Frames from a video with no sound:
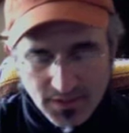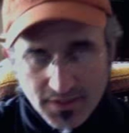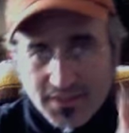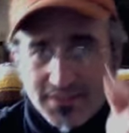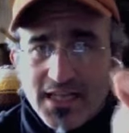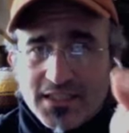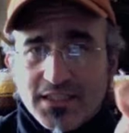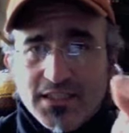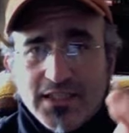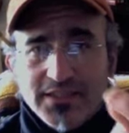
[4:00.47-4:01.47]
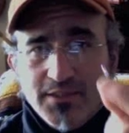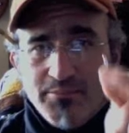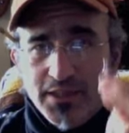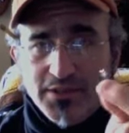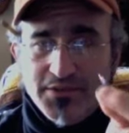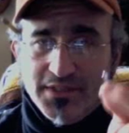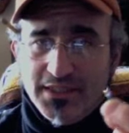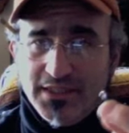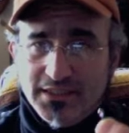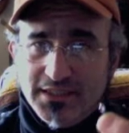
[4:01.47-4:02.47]
This actually lights up better than an
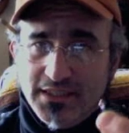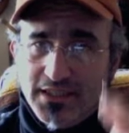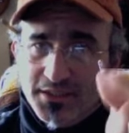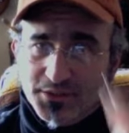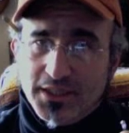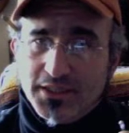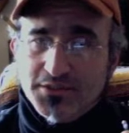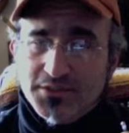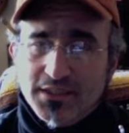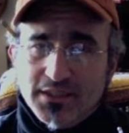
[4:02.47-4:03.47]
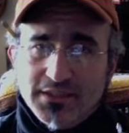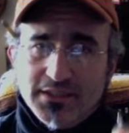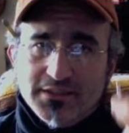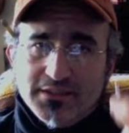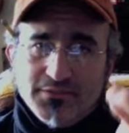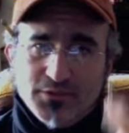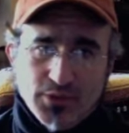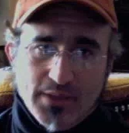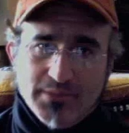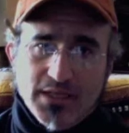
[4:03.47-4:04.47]
LED. I tried to use the LEDs I've
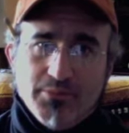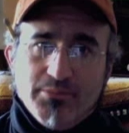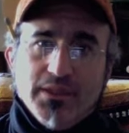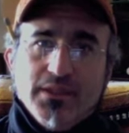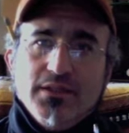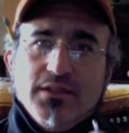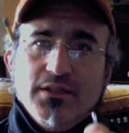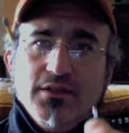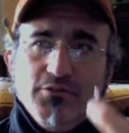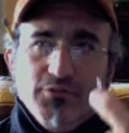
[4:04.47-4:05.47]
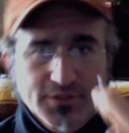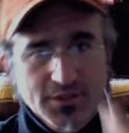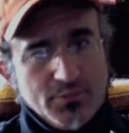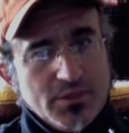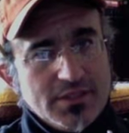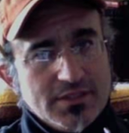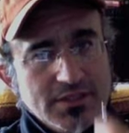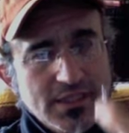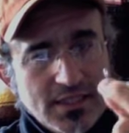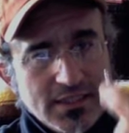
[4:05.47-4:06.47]
scrapped out, but for some
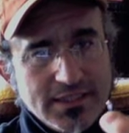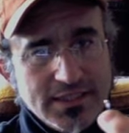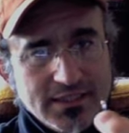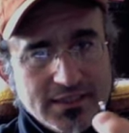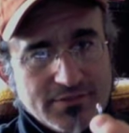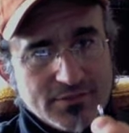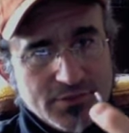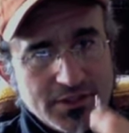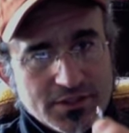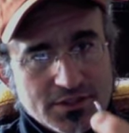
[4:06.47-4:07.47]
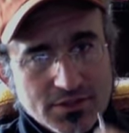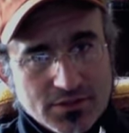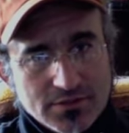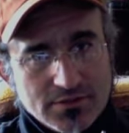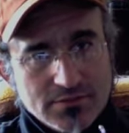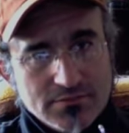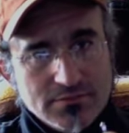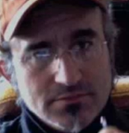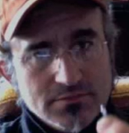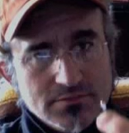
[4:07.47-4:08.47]
reason LEDs have to reach a certain
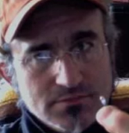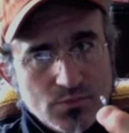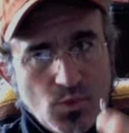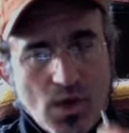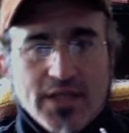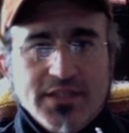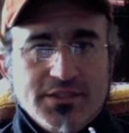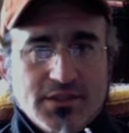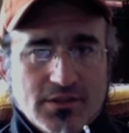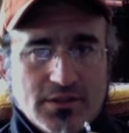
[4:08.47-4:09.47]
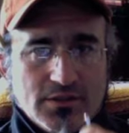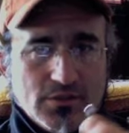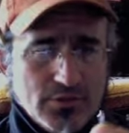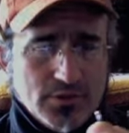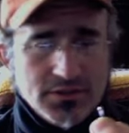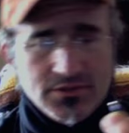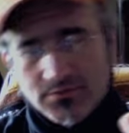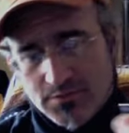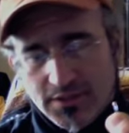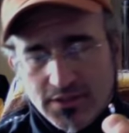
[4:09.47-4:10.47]
wattage, I think, or voltage,
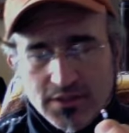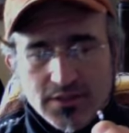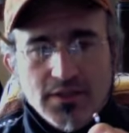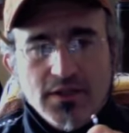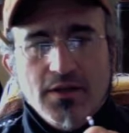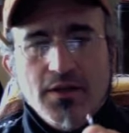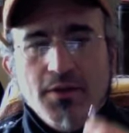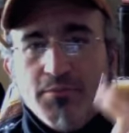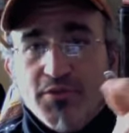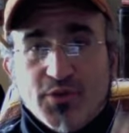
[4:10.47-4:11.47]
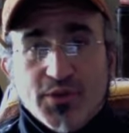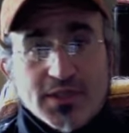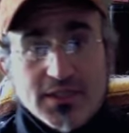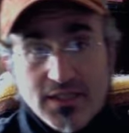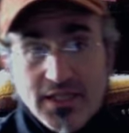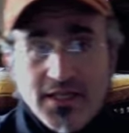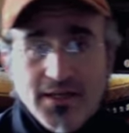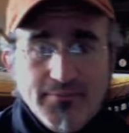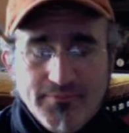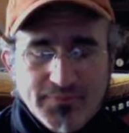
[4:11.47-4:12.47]
one or the other, before they're going to light
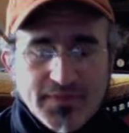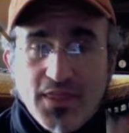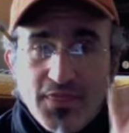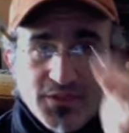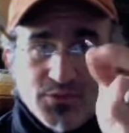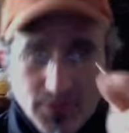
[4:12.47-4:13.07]
up. This will